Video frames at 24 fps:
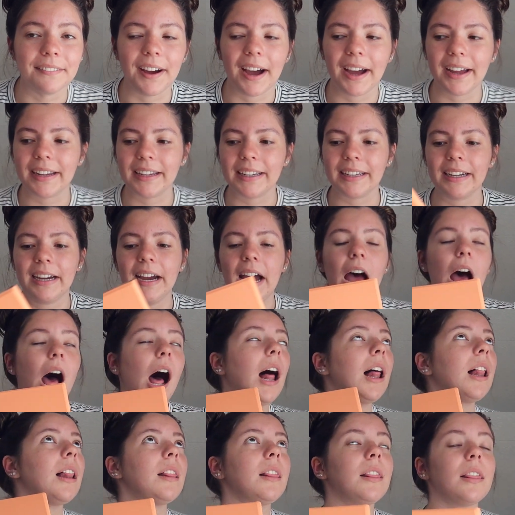I
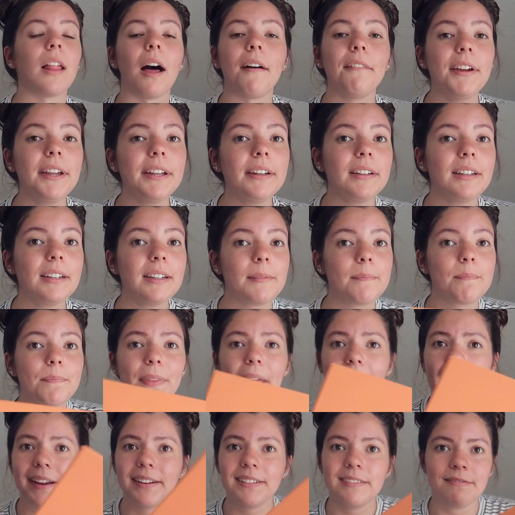love it.
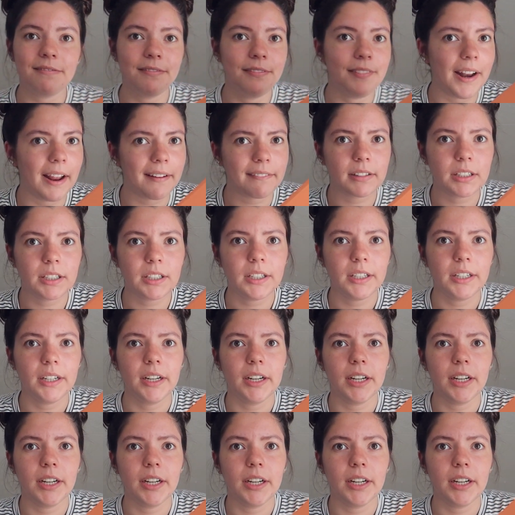I've never